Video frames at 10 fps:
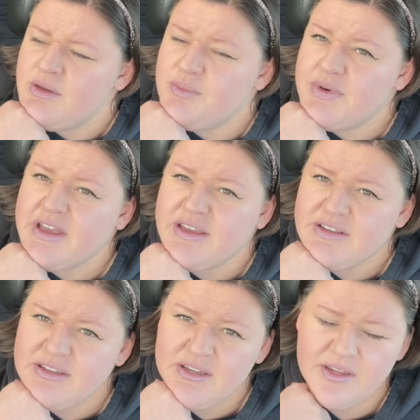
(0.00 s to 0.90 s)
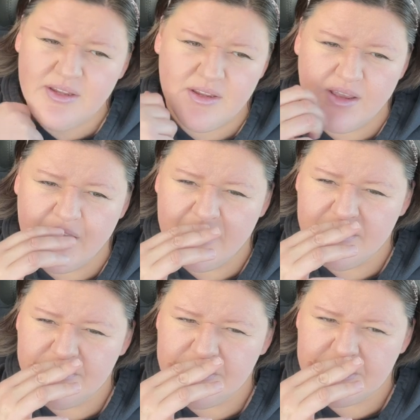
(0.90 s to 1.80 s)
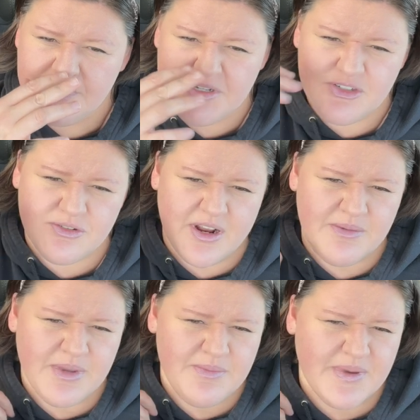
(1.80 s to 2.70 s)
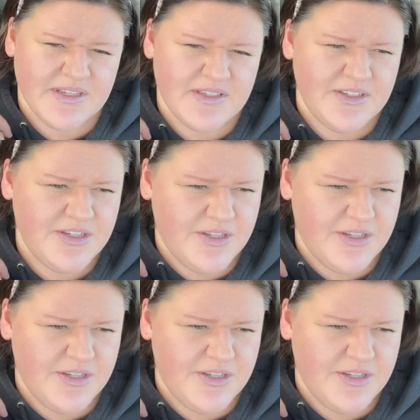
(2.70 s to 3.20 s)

But I've just been trying my best